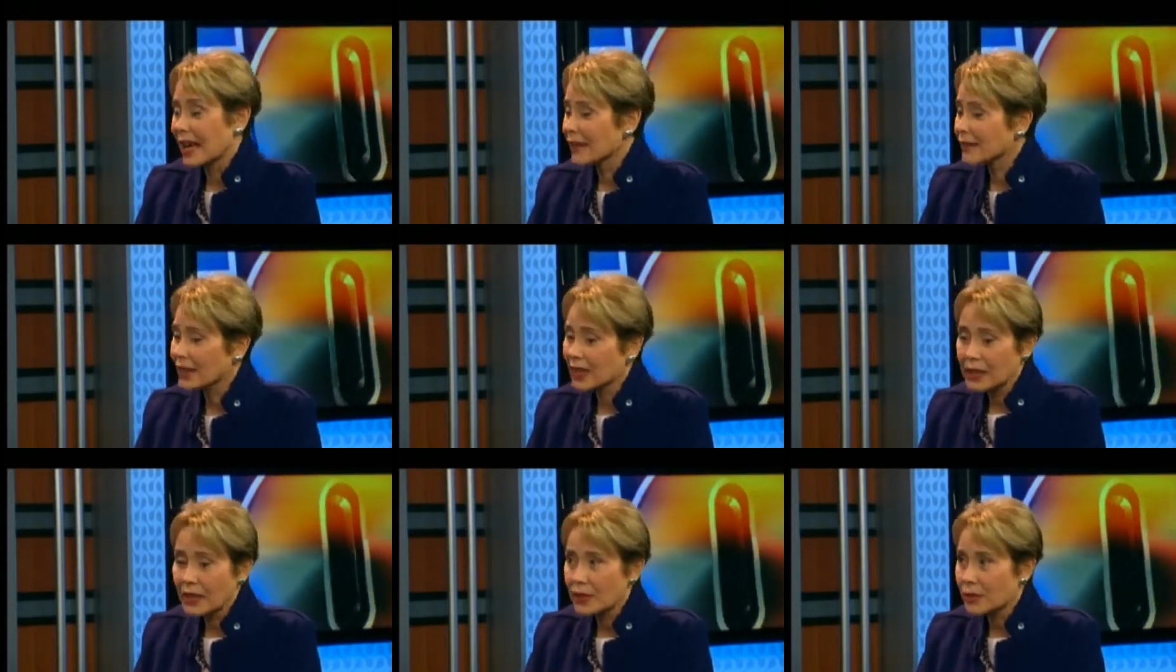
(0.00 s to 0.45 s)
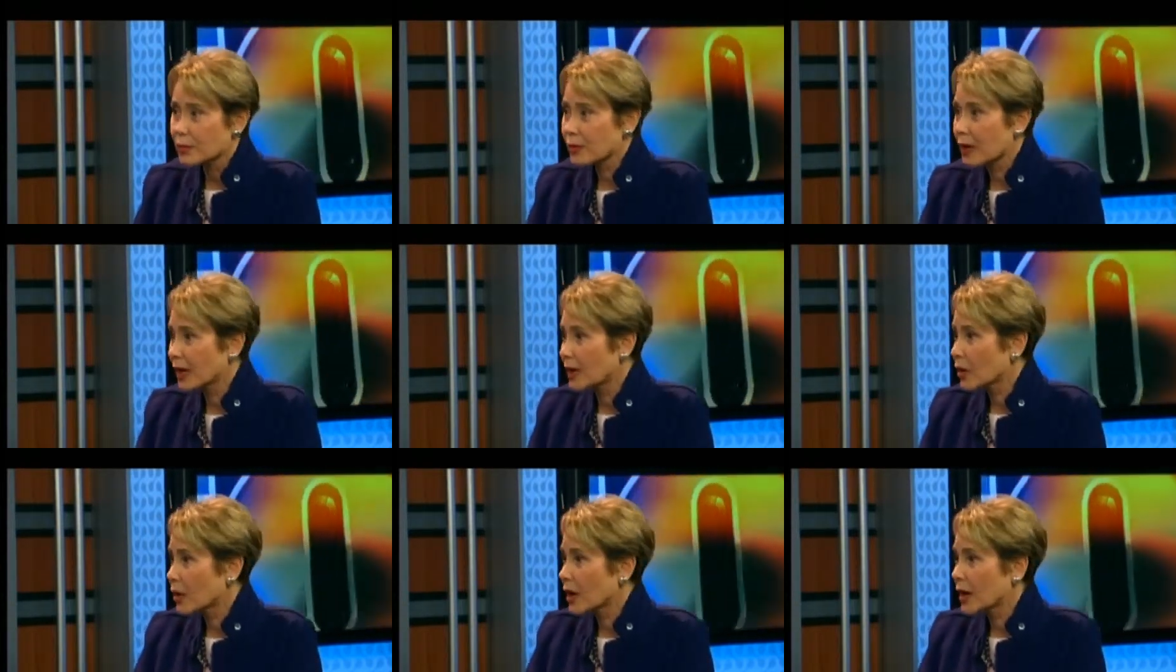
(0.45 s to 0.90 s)
I've got other
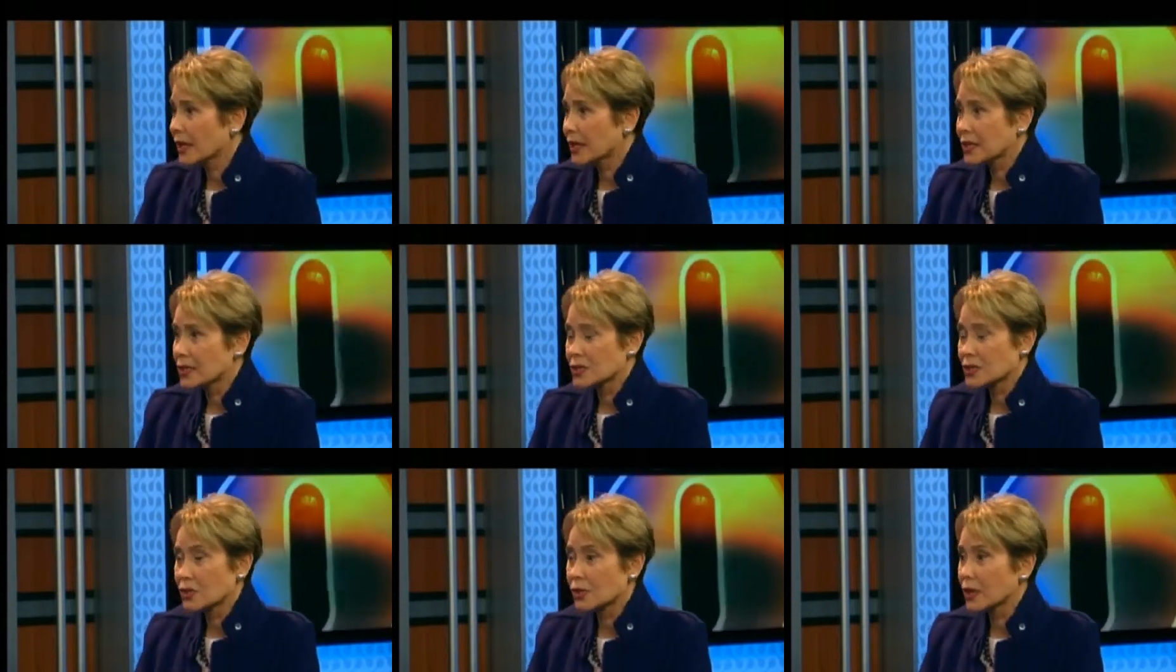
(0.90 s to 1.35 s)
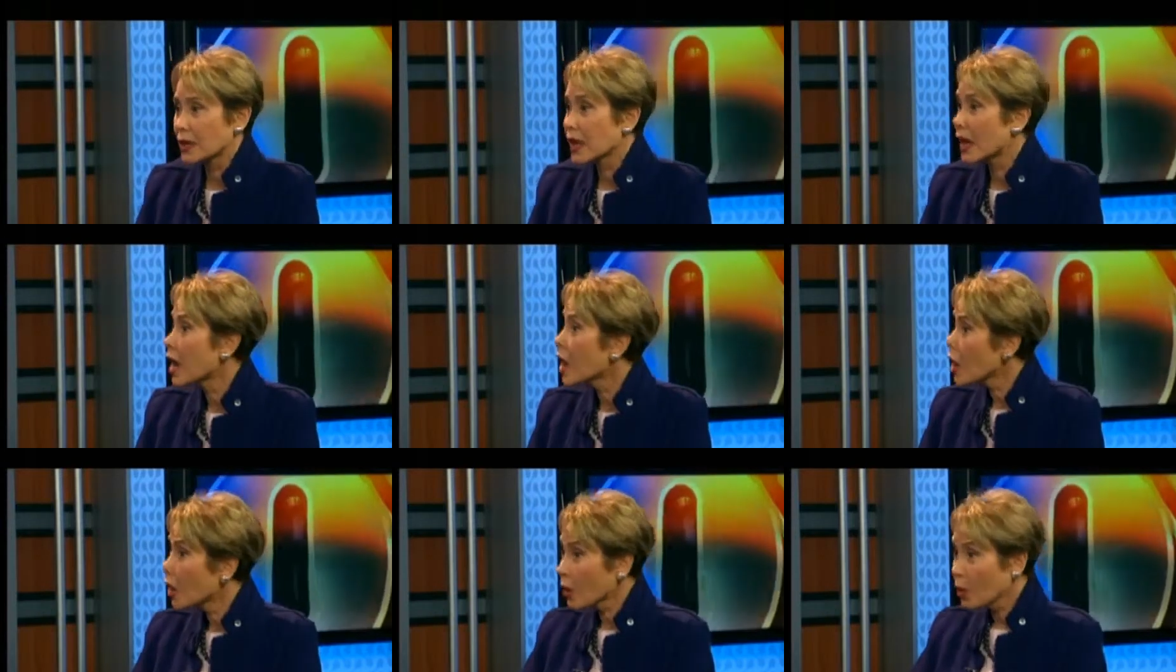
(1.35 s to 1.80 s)
priorities, or
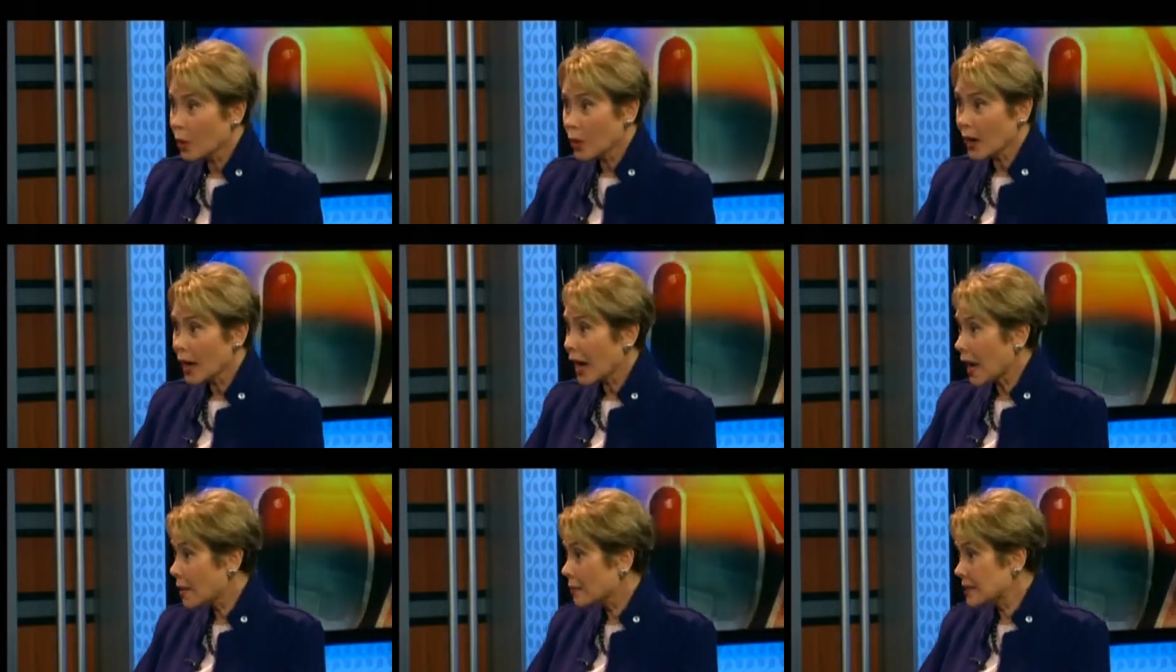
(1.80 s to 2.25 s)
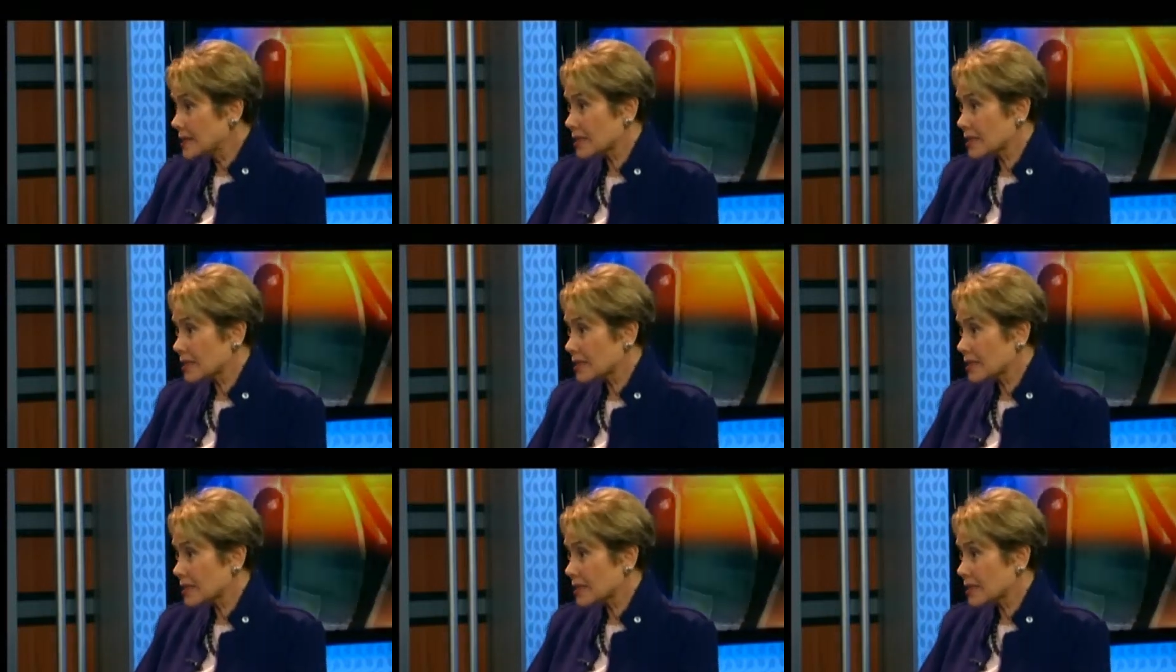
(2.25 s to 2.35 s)
I'm